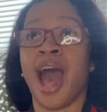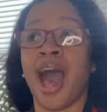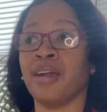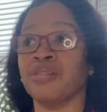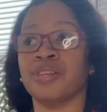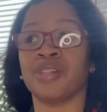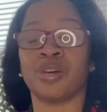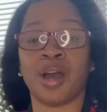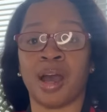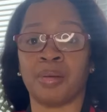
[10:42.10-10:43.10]
I don't even know
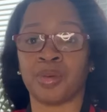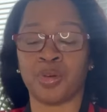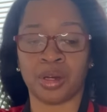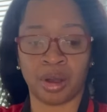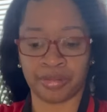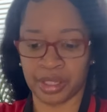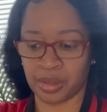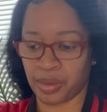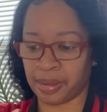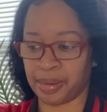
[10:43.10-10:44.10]
how I'm going off this
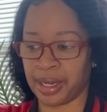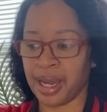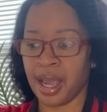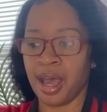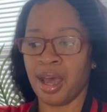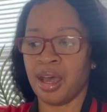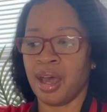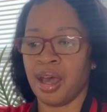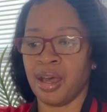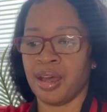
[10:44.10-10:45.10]
way, but
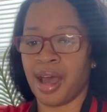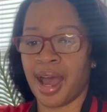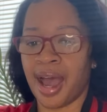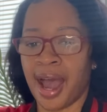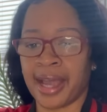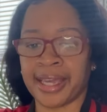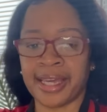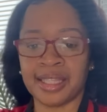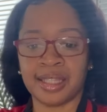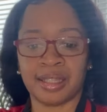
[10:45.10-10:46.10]
I
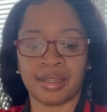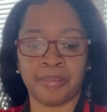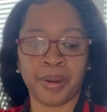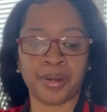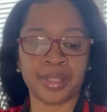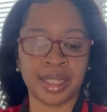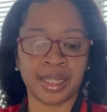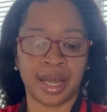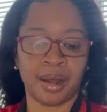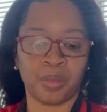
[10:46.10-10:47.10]
guess the person
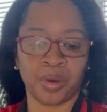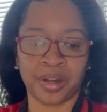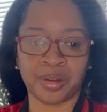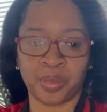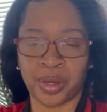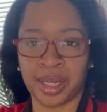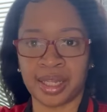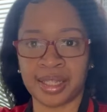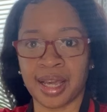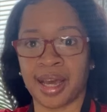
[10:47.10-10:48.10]
that I'm working with
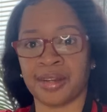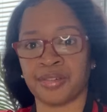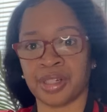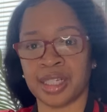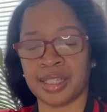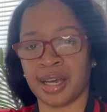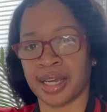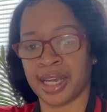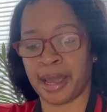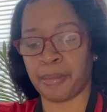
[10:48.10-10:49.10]
is kind of really
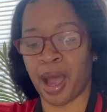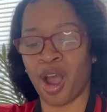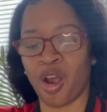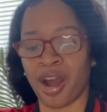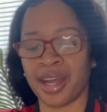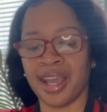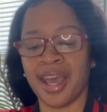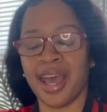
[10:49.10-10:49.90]
tugging at my heart.